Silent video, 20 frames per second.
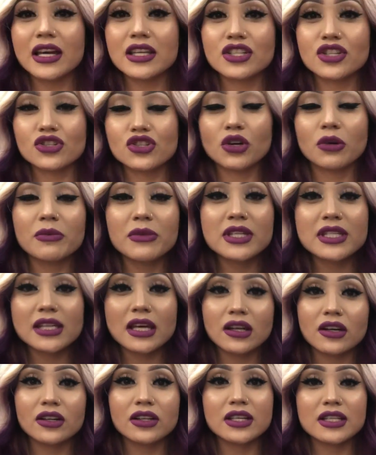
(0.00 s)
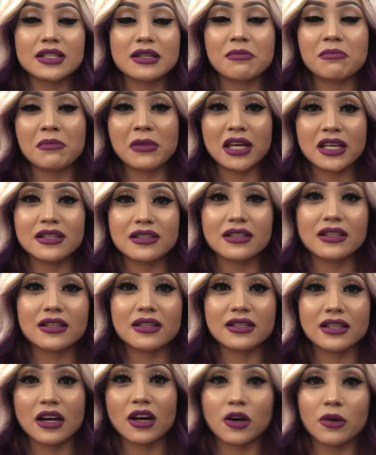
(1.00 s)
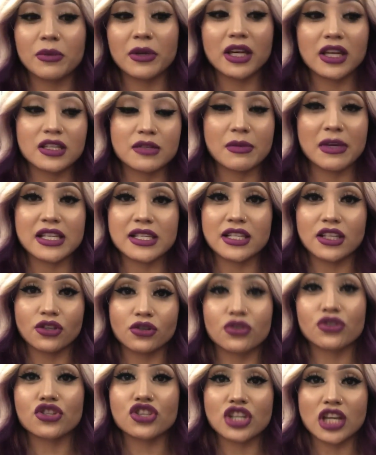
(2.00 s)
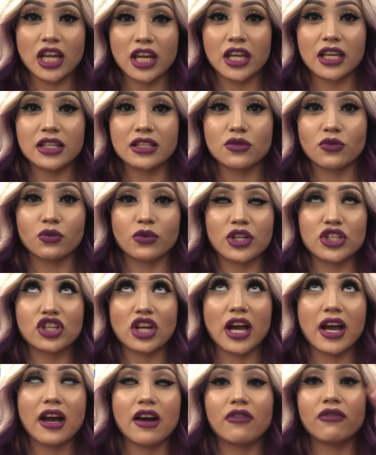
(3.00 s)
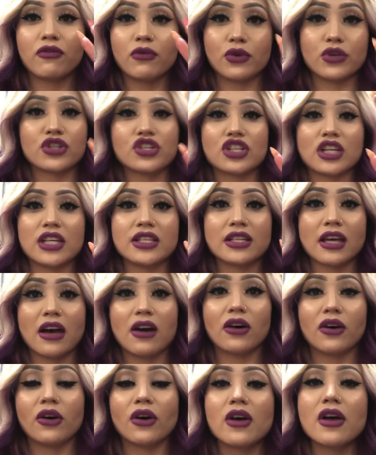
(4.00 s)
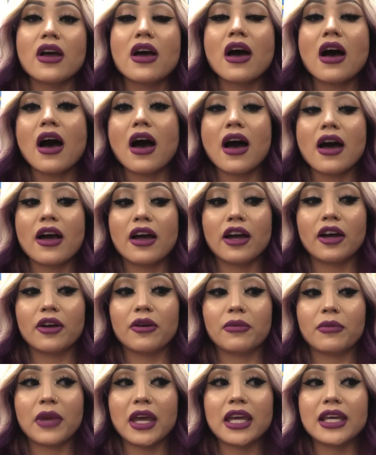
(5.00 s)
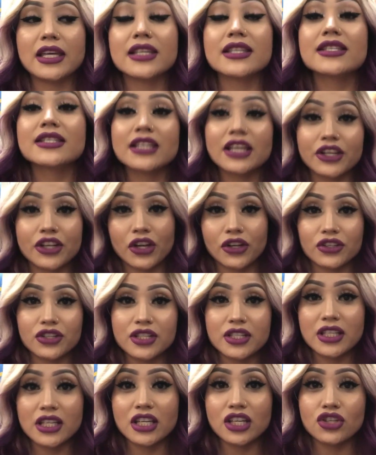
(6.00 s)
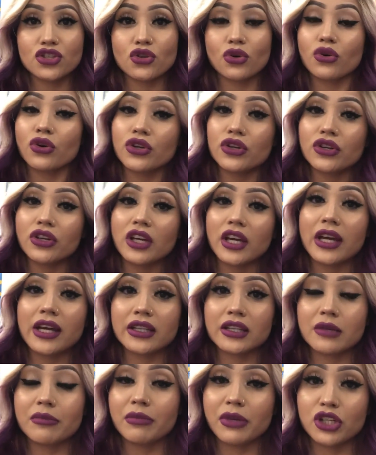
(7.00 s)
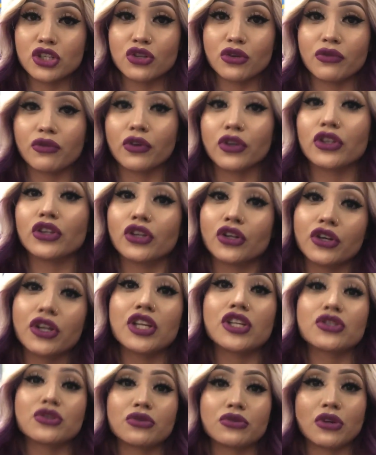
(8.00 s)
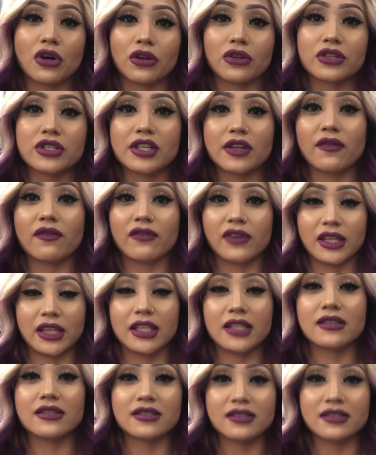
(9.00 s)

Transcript: Yeah, so don't miss out on this amazing sale because my single shades, which I have four shades out, um, is ten dollars each, or you could get the bundle for thirty-two dollars and fifty